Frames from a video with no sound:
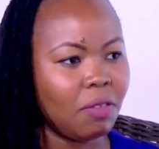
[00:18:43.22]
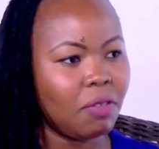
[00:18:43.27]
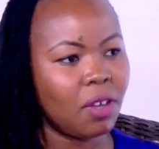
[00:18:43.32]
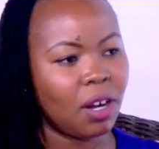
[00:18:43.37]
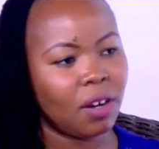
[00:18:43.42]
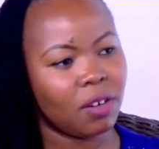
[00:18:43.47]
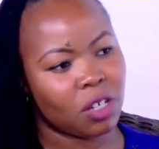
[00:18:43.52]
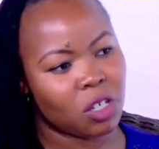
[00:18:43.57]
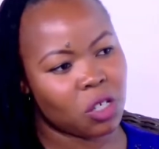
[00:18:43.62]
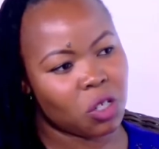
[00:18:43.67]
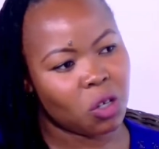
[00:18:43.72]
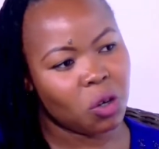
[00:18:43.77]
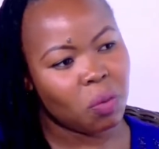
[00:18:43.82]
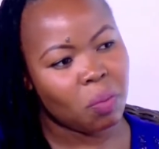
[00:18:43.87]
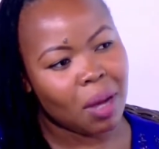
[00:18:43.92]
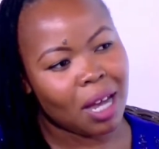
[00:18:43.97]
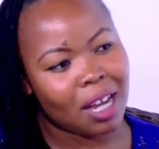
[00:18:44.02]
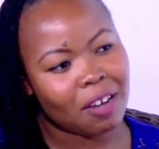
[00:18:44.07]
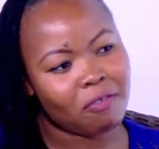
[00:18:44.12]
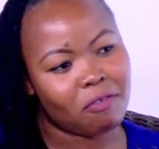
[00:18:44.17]
There is no
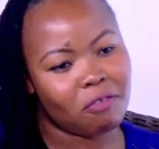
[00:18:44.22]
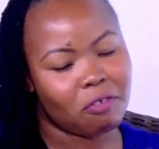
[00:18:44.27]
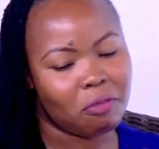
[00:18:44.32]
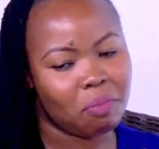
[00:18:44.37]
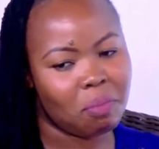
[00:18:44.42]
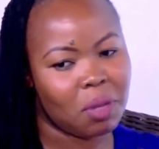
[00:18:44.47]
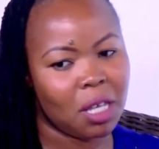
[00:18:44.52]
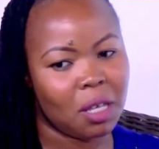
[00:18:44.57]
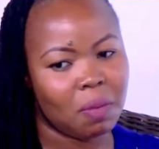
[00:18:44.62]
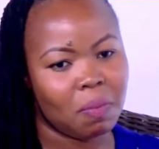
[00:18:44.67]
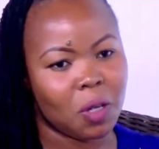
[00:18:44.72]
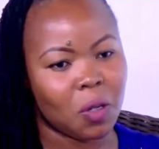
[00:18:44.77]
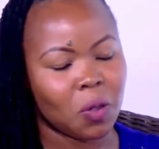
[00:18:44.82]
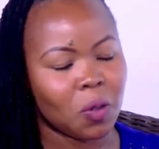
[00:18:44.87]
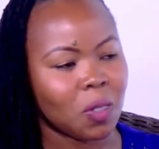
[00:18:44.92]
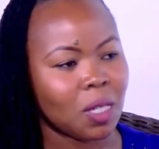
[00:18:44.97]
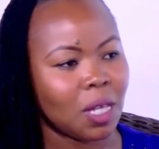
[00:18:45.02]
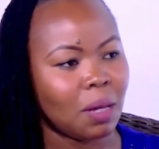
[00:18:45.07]
man for me because